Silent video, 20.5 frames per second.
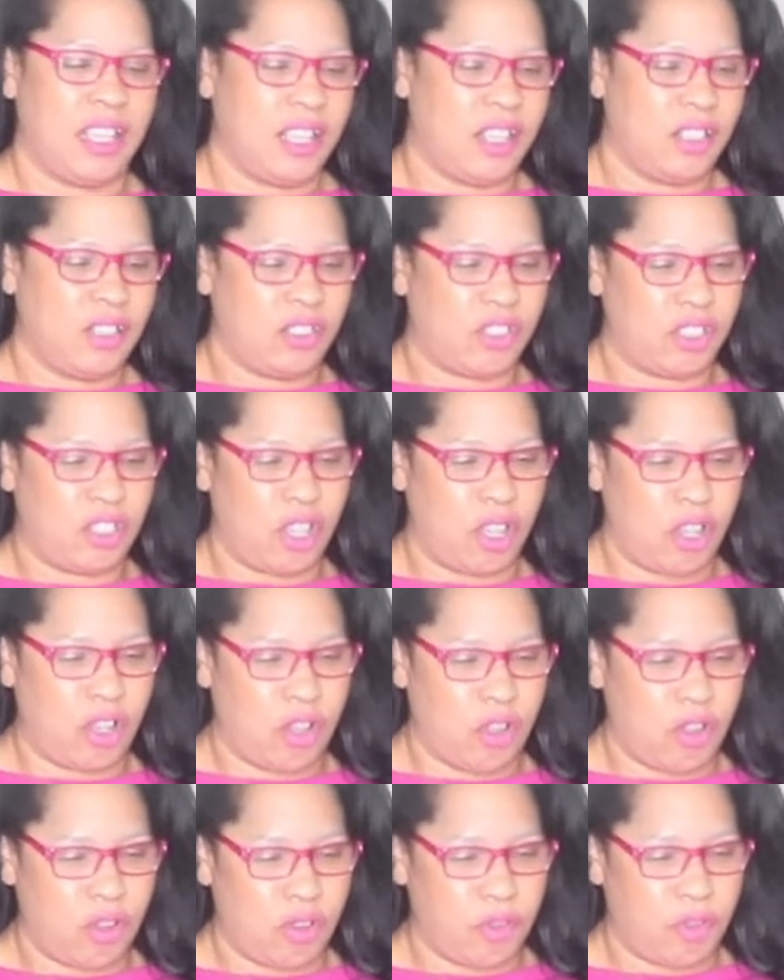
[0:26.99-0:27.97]

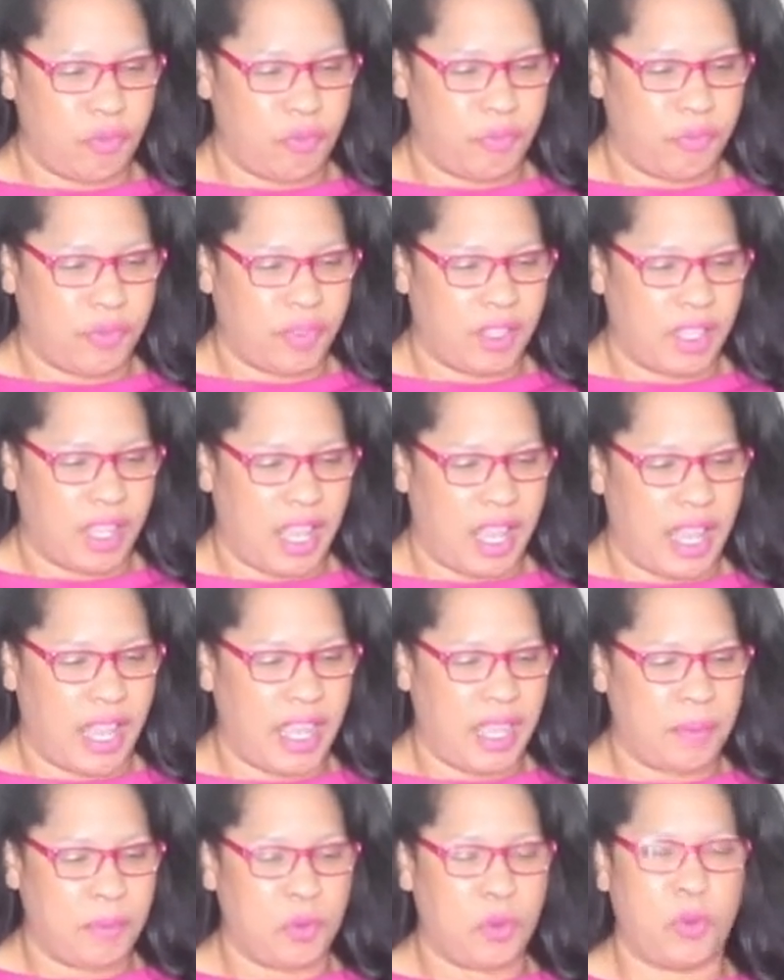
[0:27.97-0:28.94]
So I
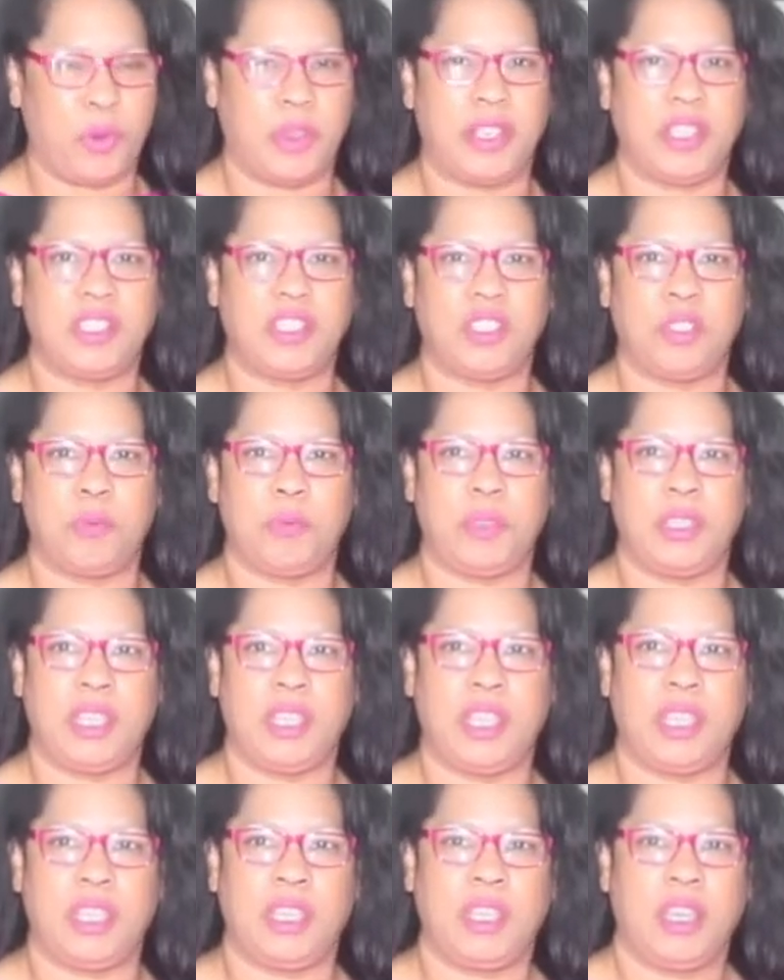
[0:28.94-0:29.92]
am going to
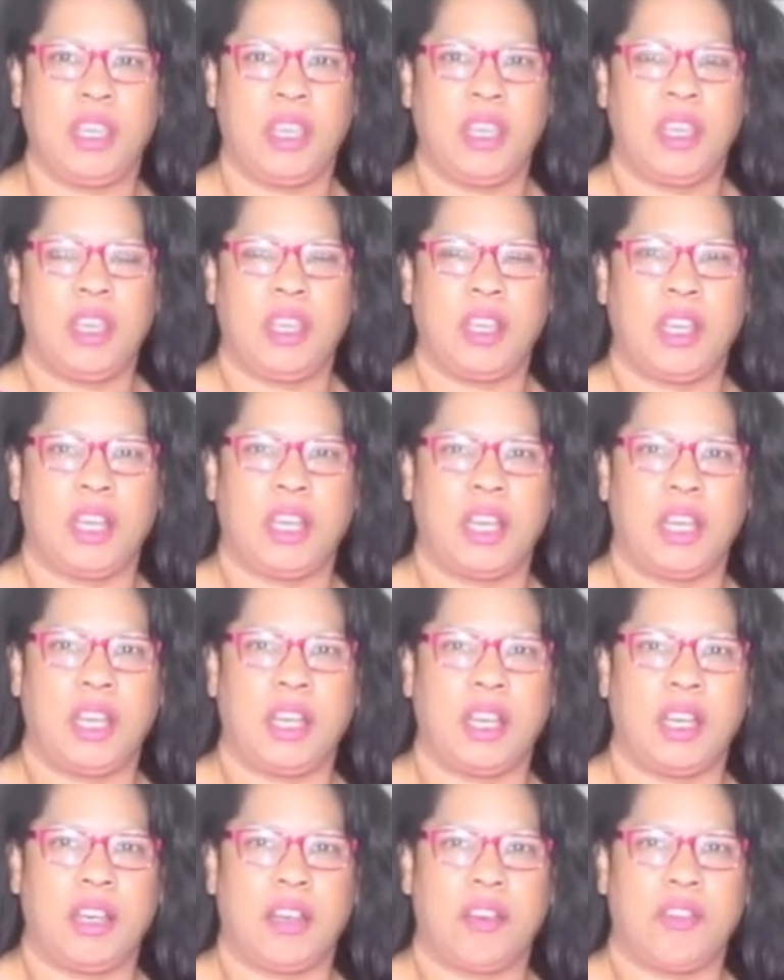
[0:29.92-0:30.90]
be
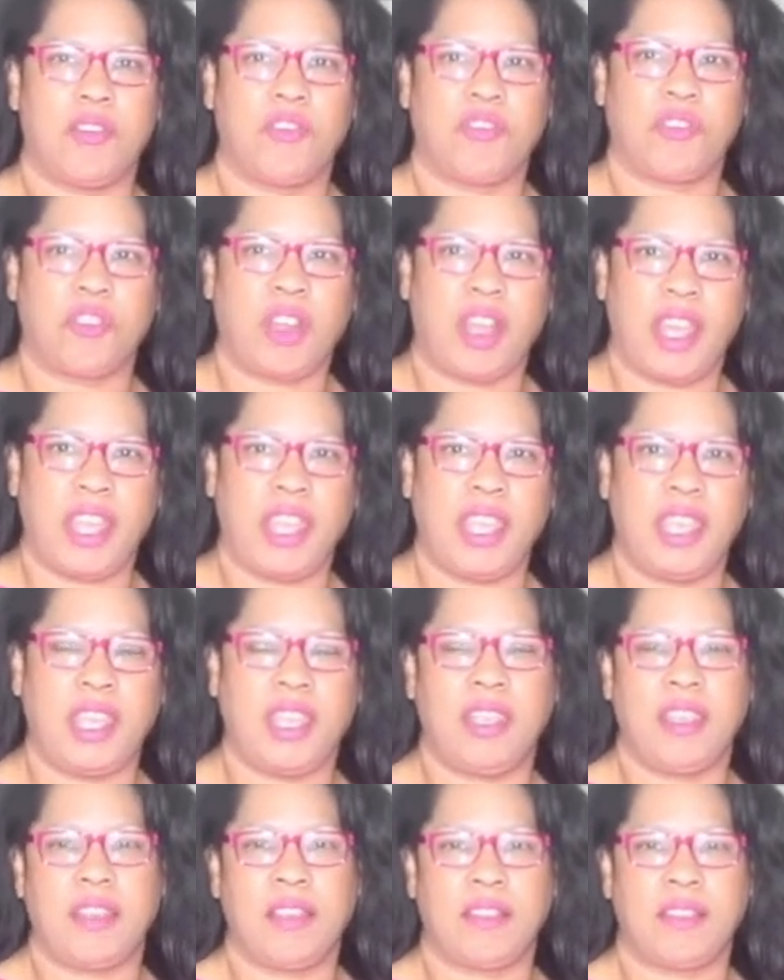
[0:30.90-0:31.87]

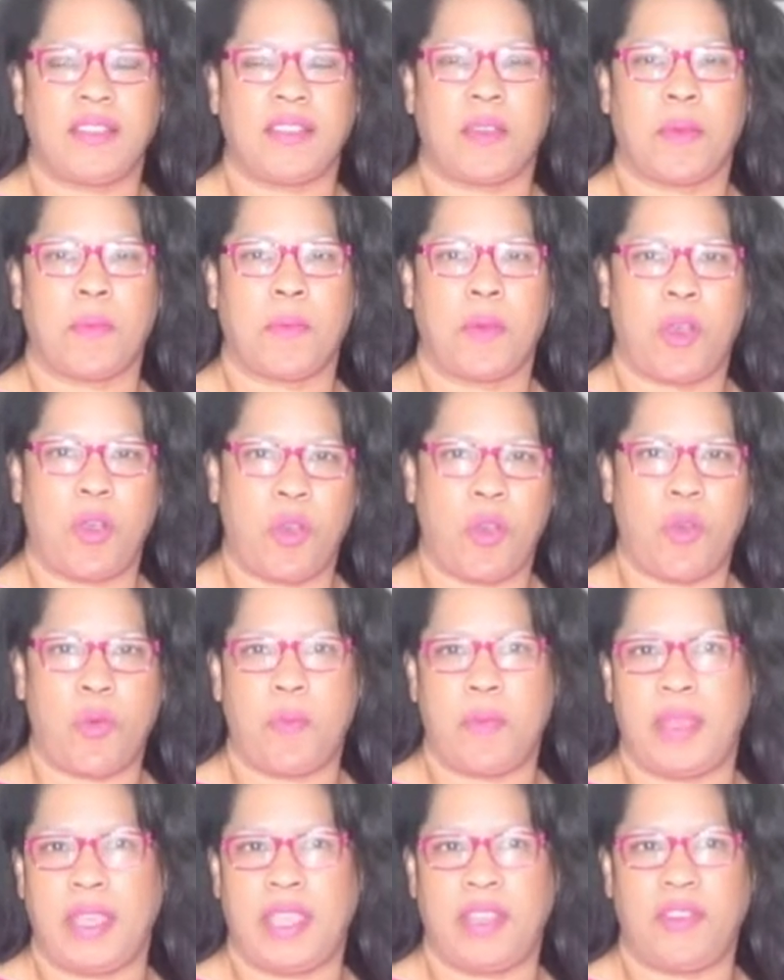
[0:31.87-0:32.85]
frying some
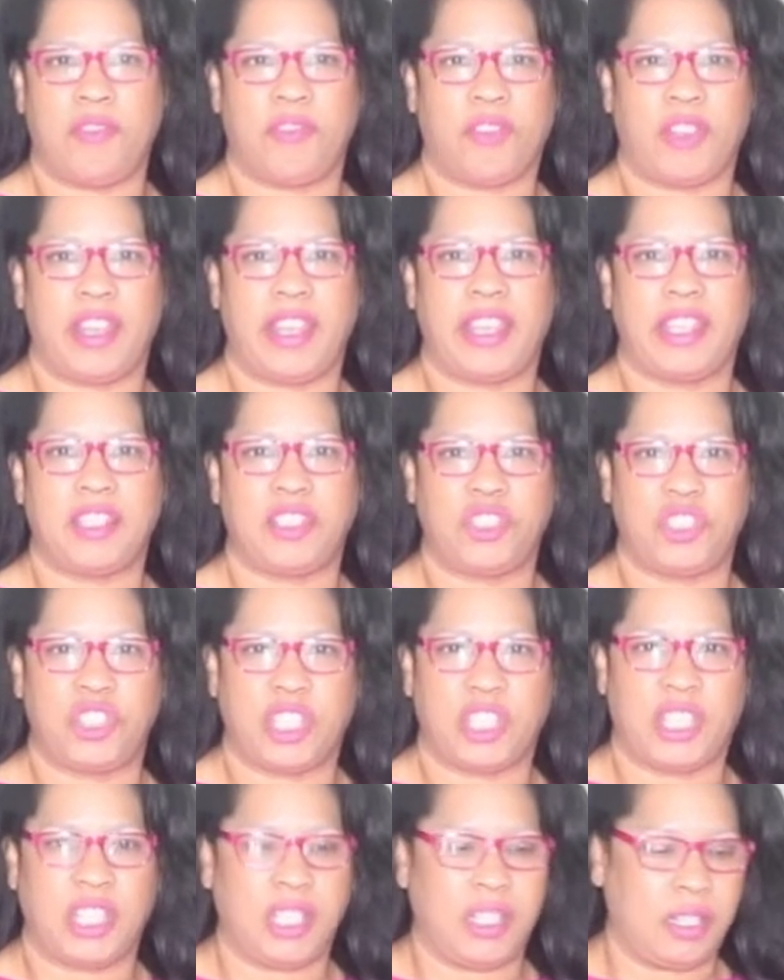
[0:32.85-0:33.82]
homemade fried
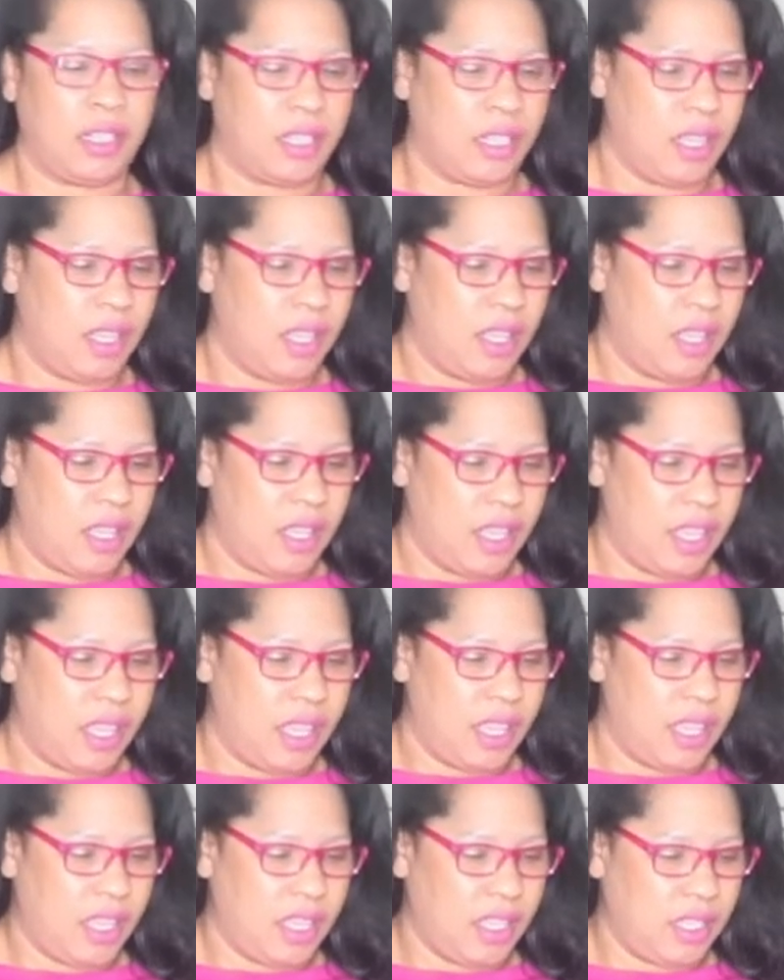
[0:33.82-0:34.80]
chicken,
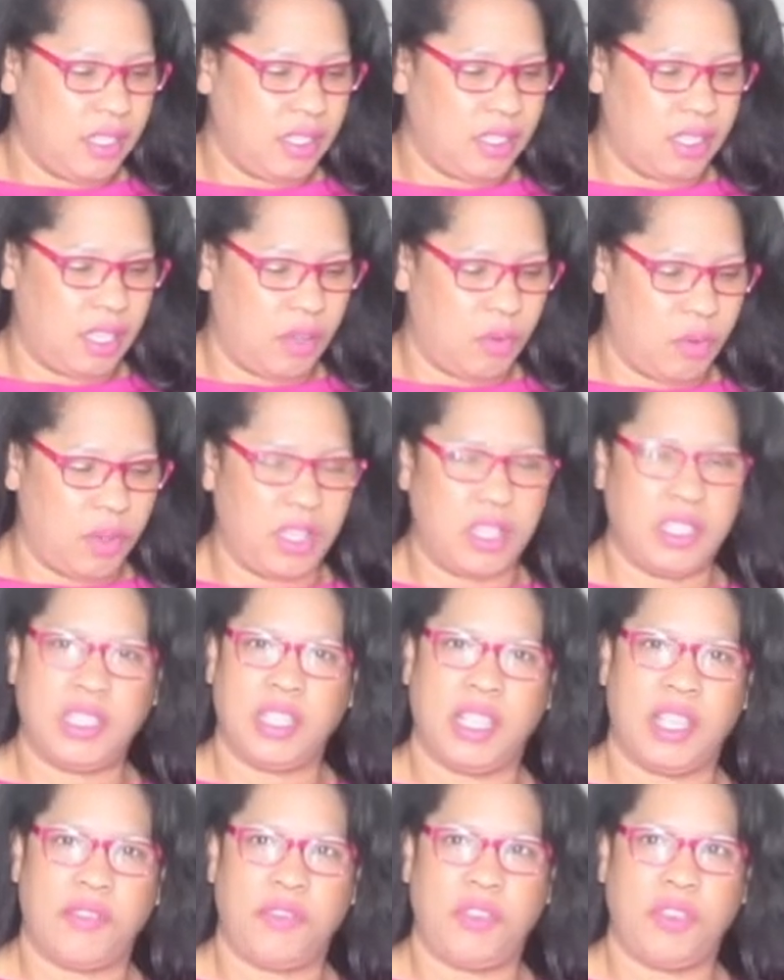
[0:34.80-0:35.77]
and I wanted to
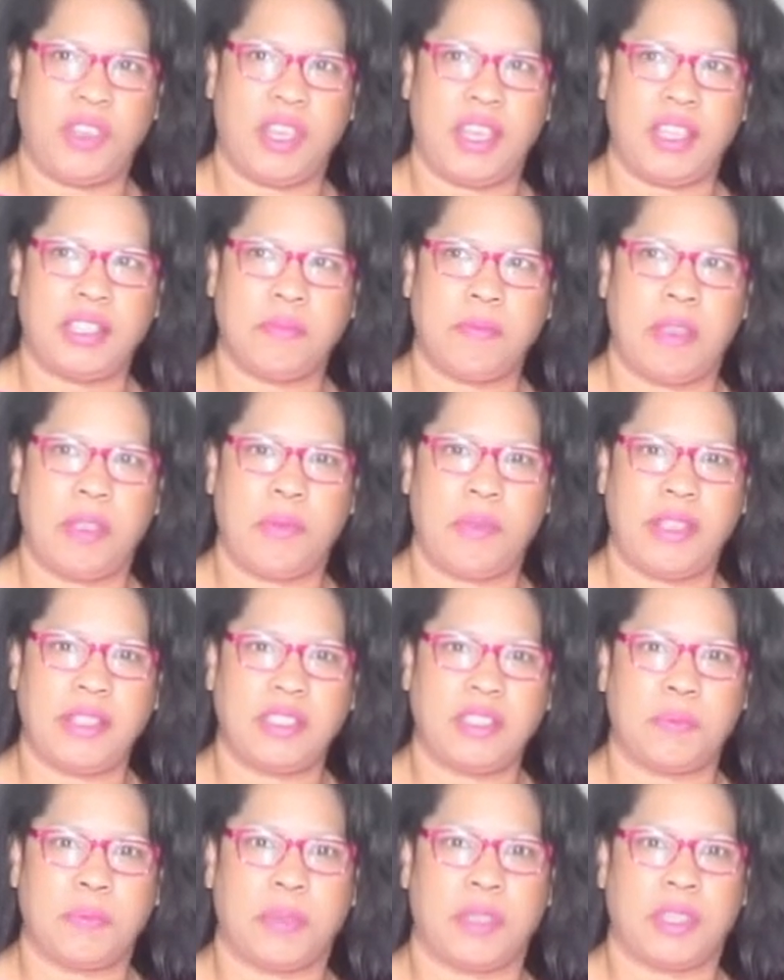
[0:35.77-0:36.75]
give you guys my
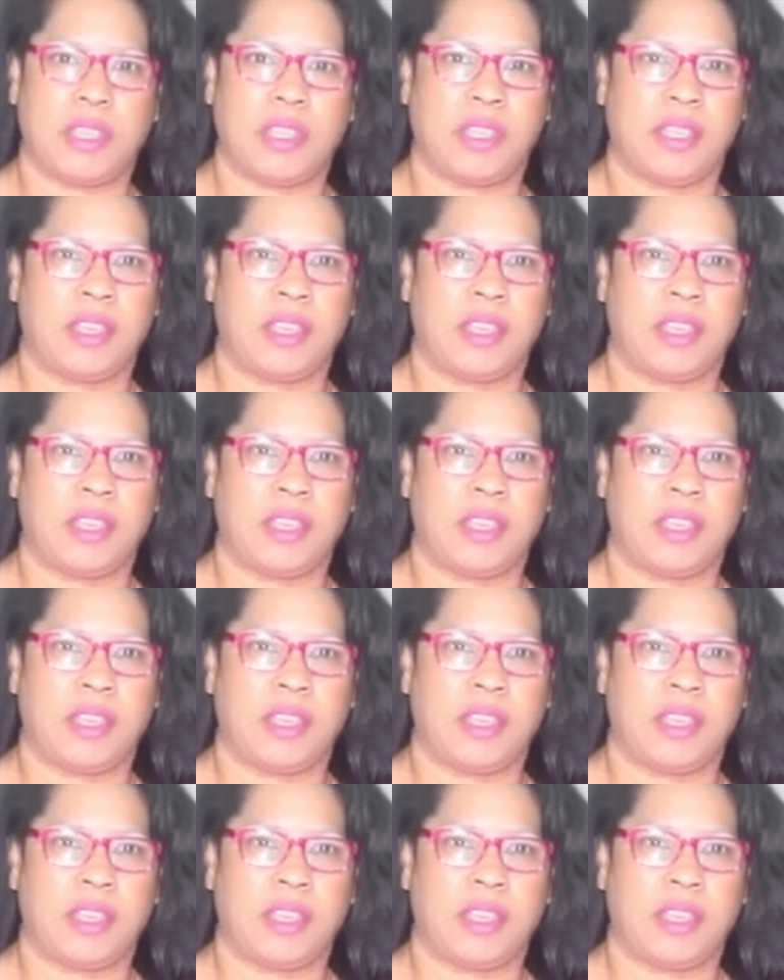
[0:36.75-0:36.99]
recipe.